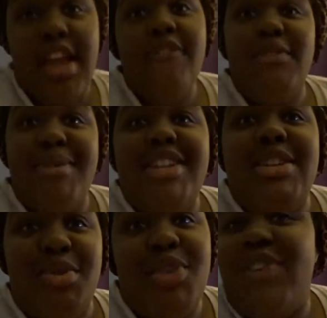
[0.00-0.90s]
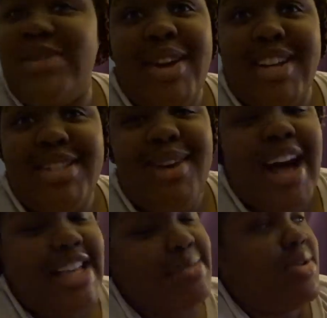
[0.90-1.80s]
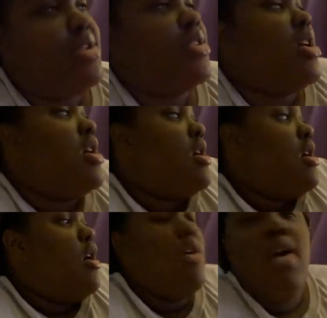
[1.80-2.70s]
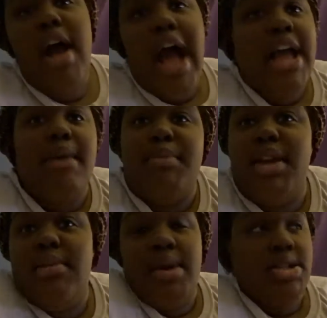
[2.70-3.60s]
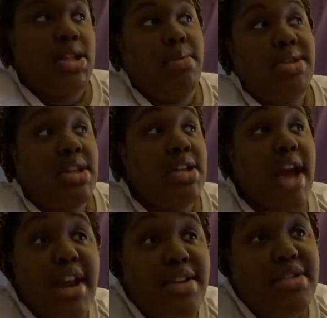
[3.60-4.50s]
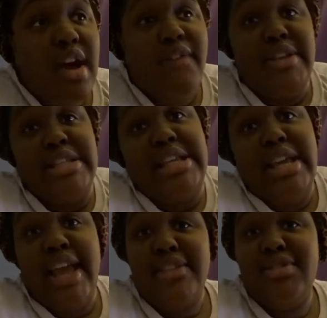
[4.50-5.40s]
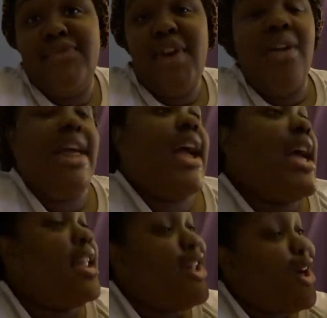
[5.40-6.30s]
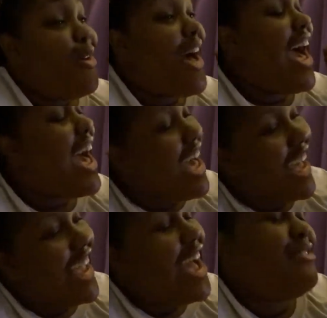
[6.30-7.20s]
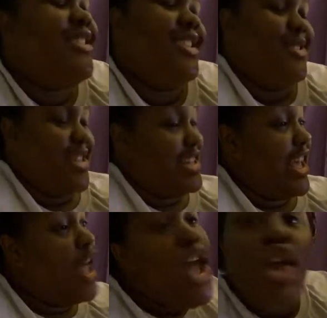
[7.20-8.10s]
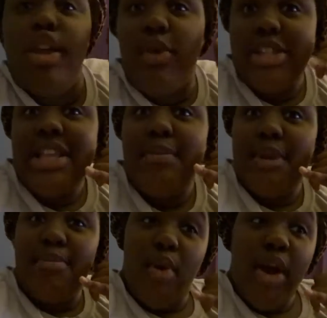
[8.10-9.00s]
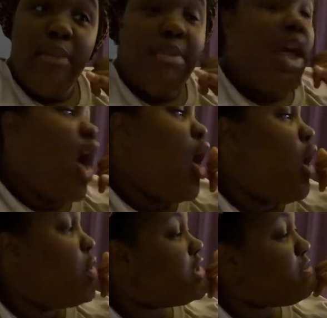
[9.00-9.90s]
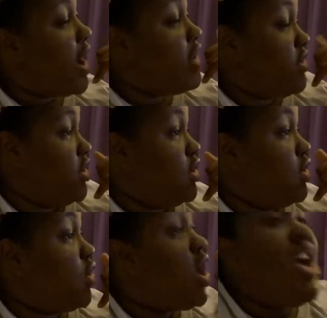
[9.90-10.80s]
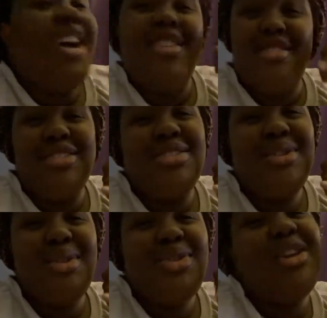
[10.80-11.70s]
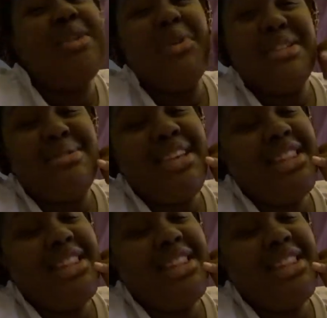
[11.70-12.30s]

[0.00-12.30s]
information when you first walk into a hospital or i could be the person that works at a doctor's office and answering the phone like hello hi how are you doing today you want to set up an appointment oh what's bothering you your tooth or your wisdom teeth